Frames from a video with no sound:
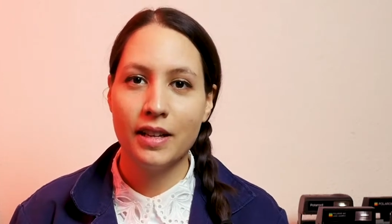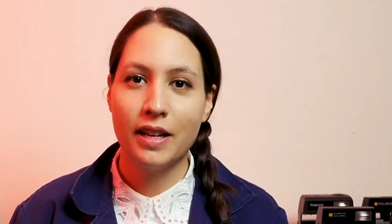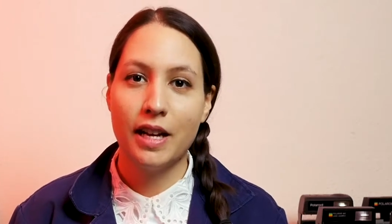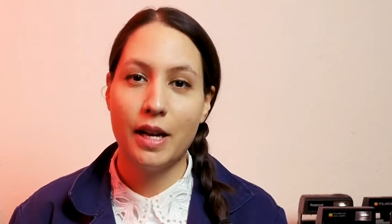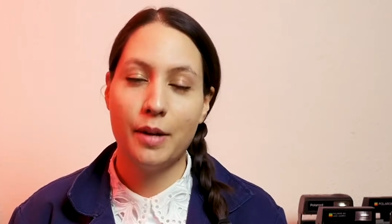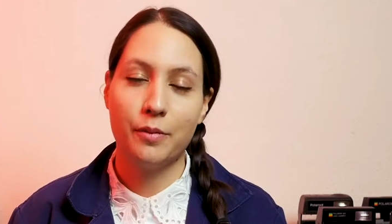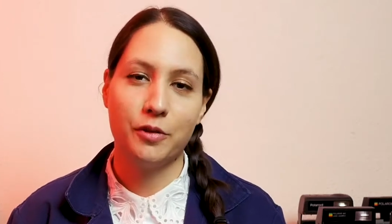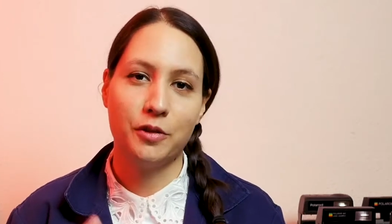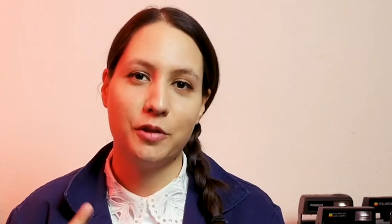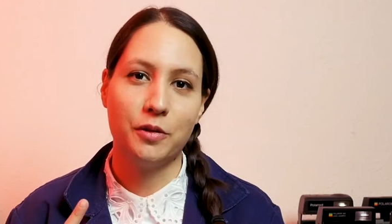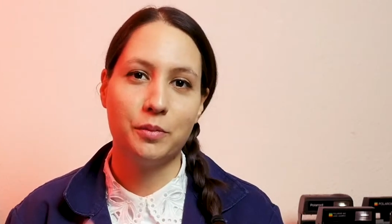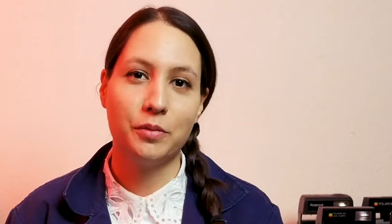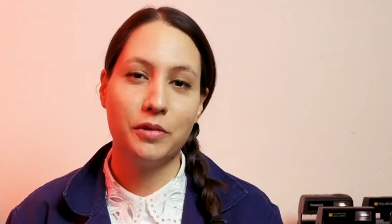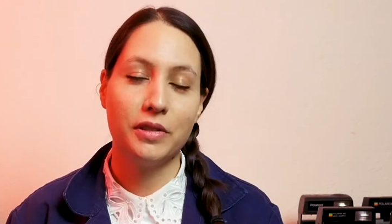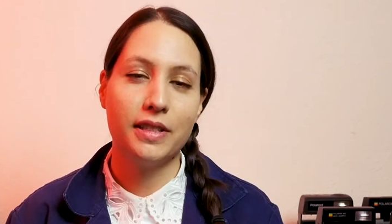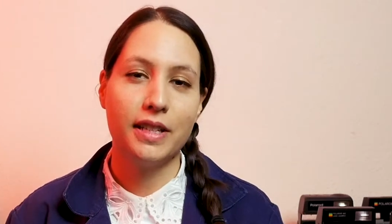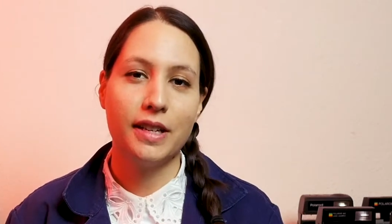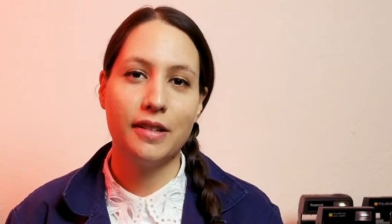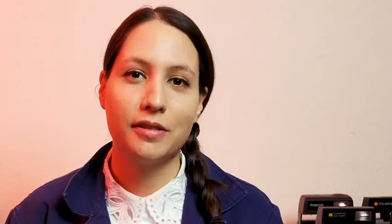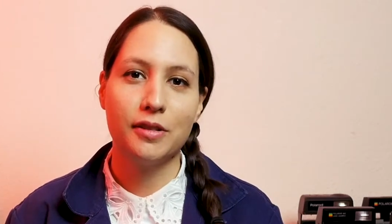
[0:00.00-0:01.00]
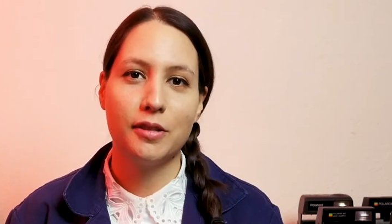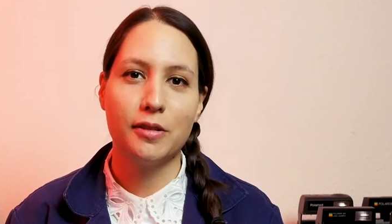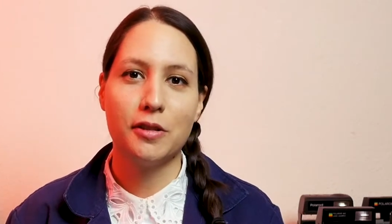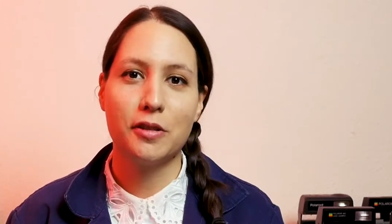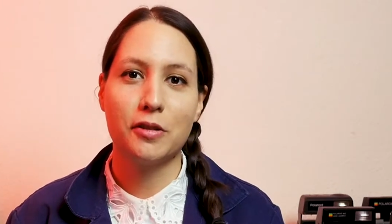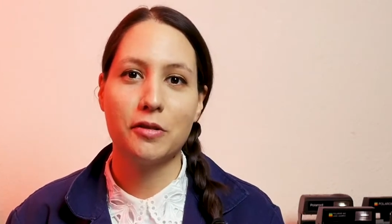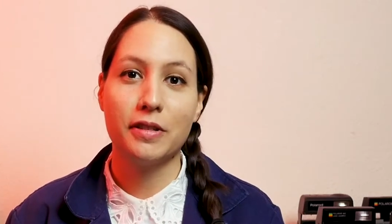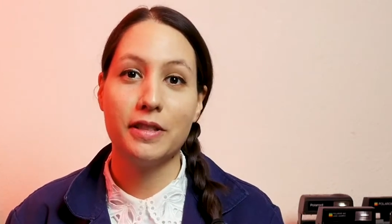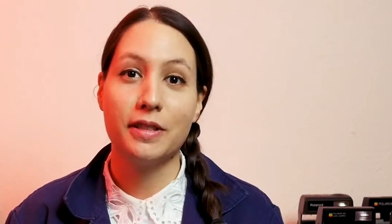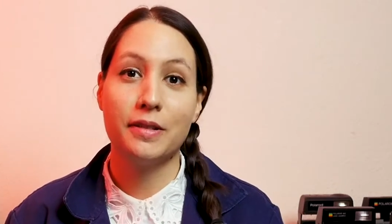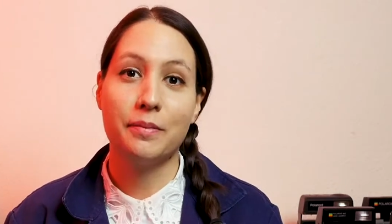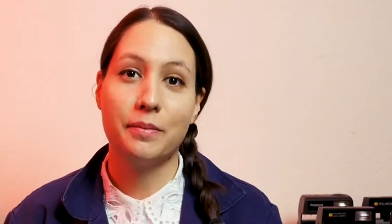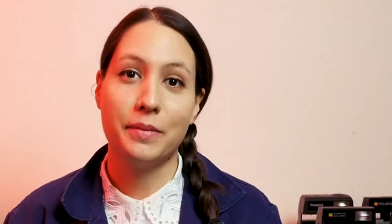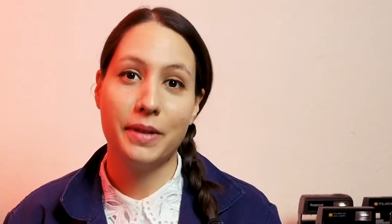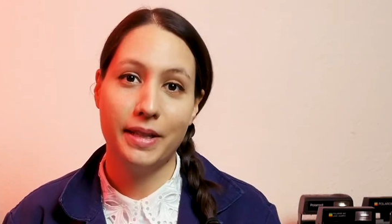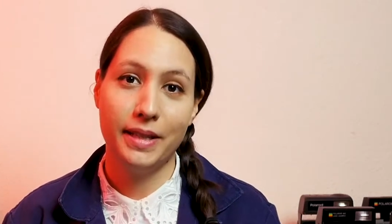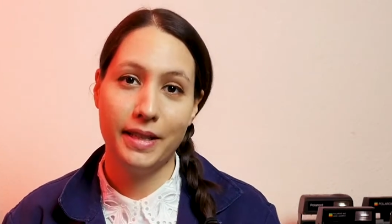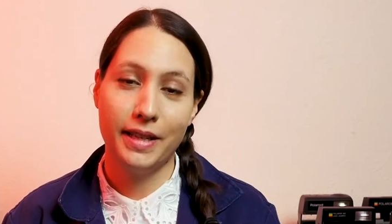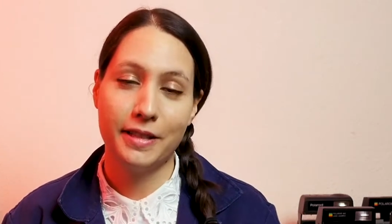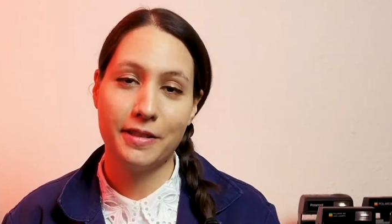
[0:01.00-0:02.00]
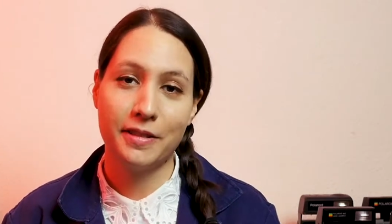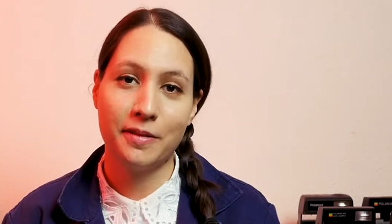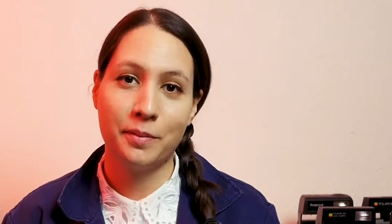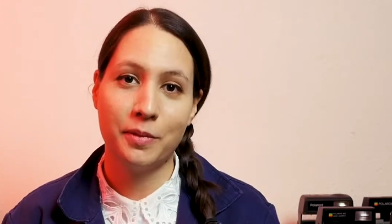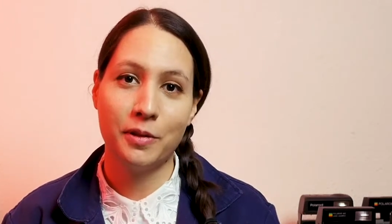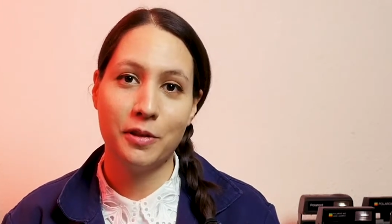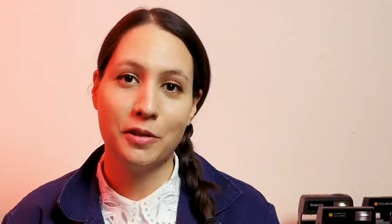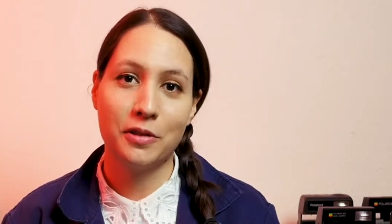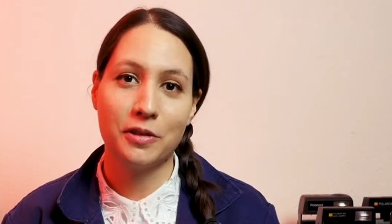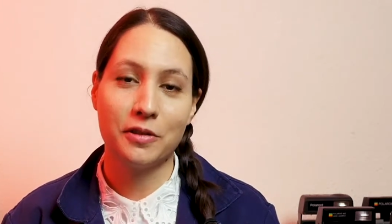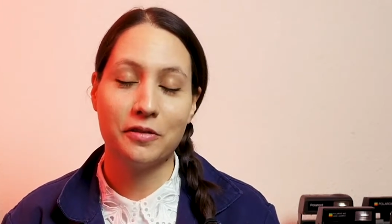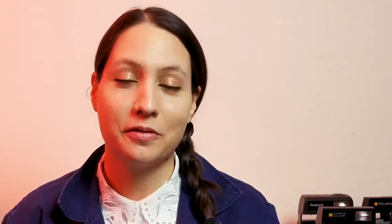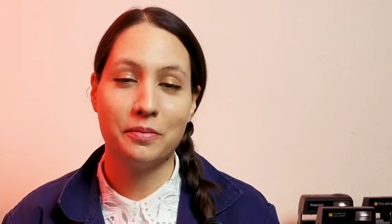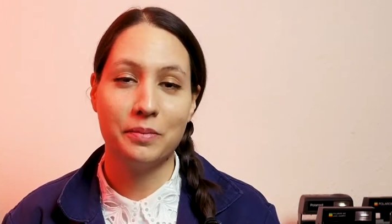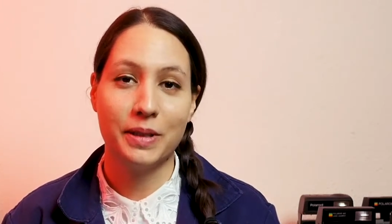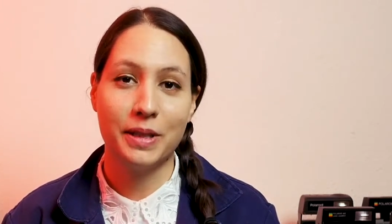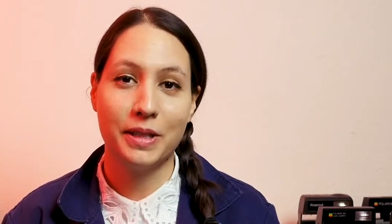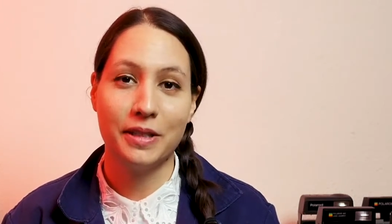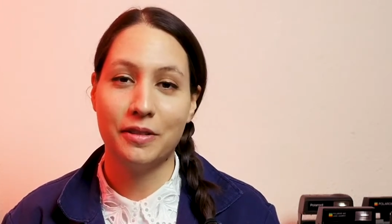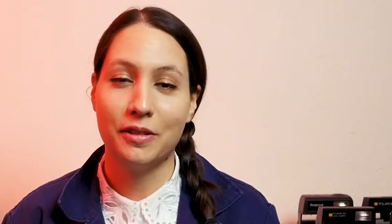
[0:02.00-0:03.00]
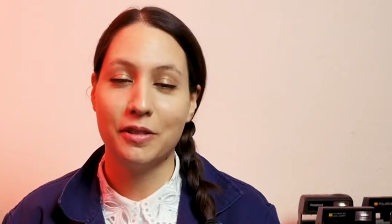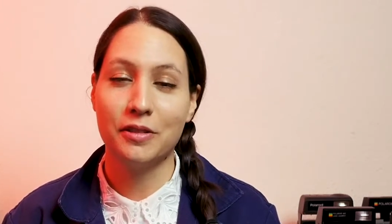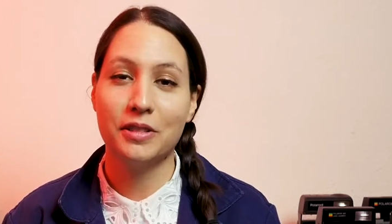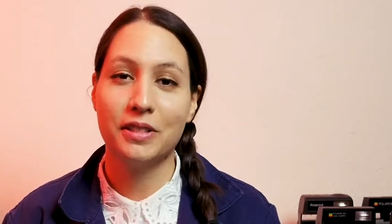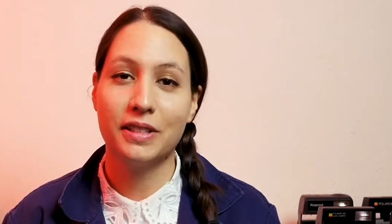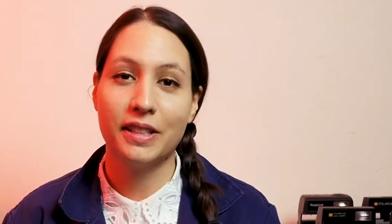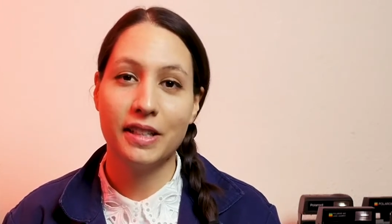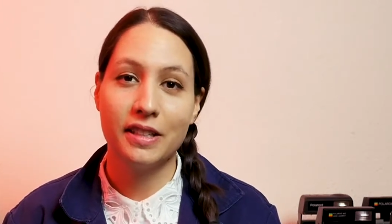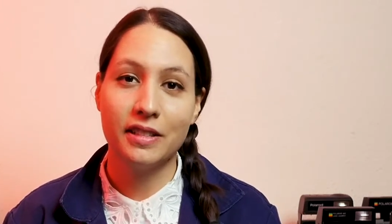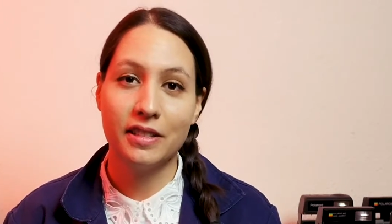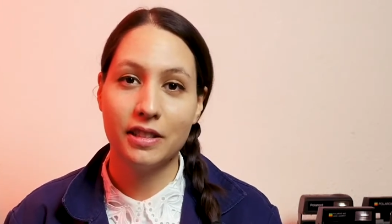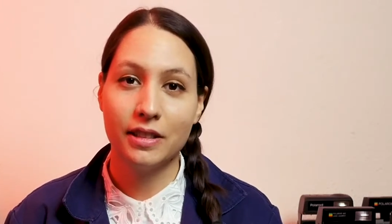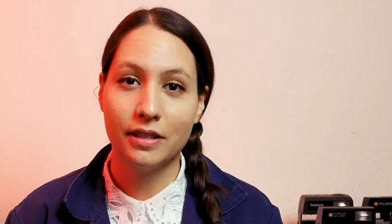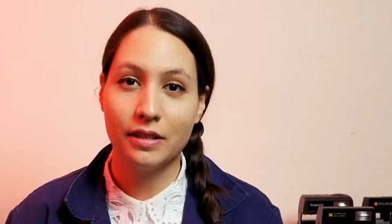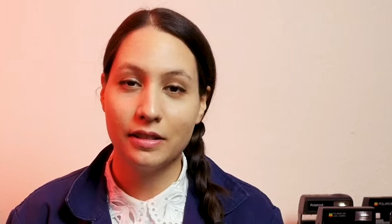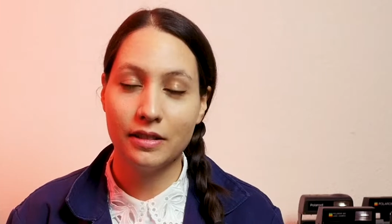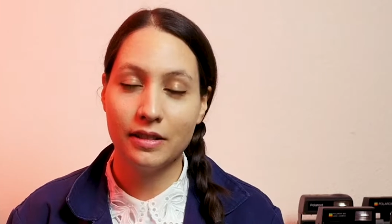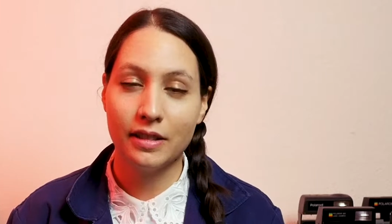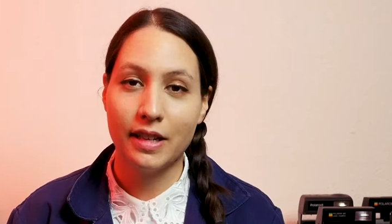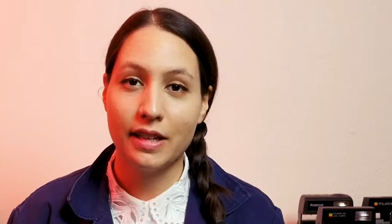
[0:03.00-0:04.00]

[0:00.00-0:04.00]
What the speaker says: I'm going to put now to the screen many examples of me not staying still,